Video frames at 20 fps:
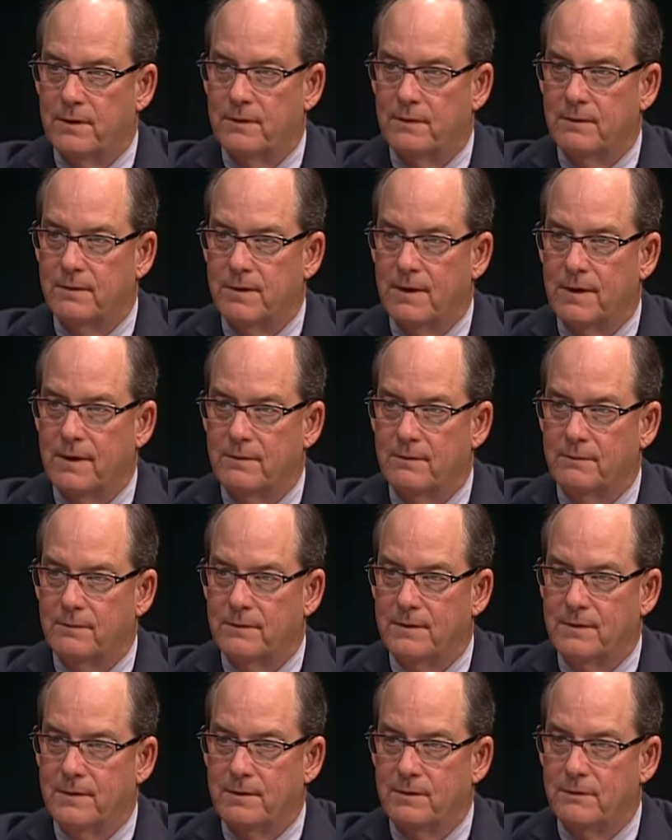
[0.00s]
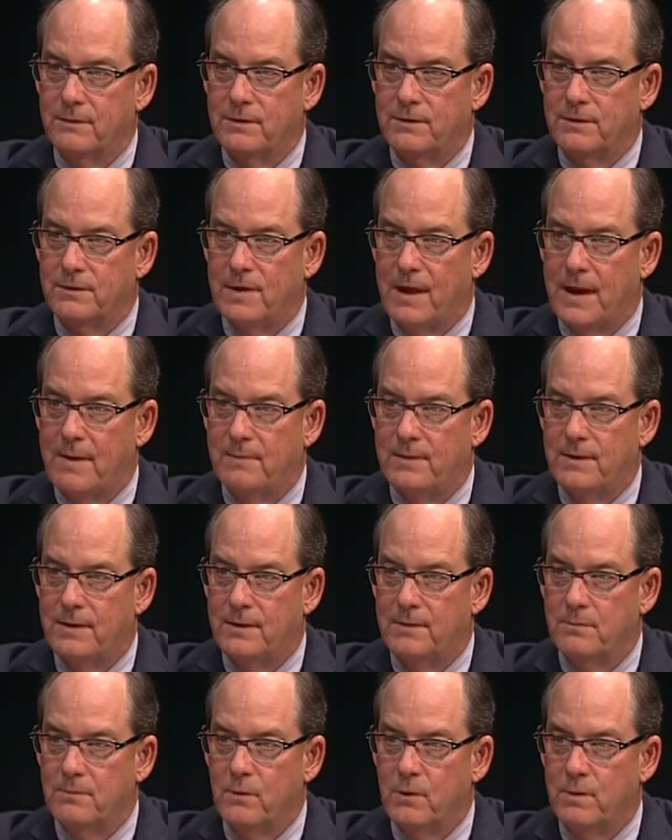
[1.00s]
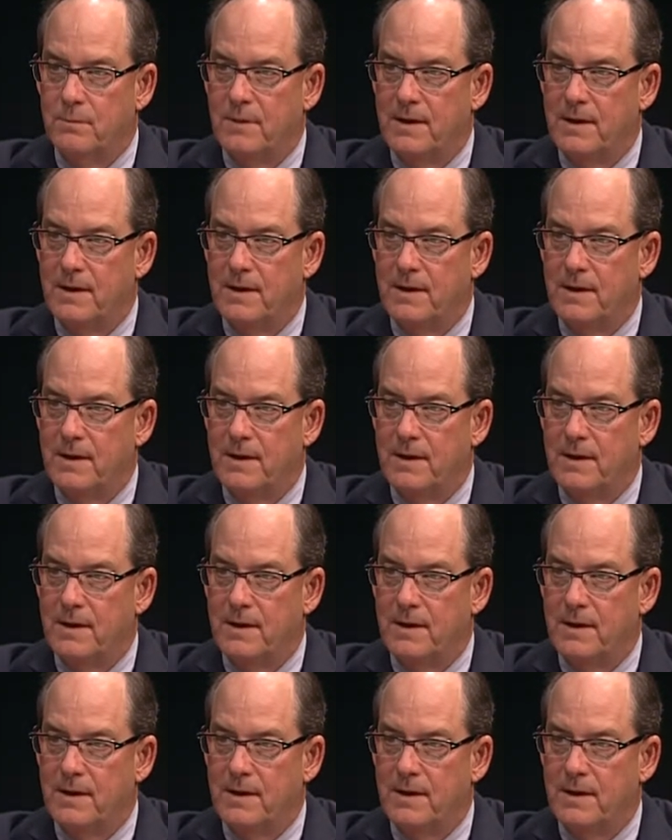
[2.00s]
and we're just happy that more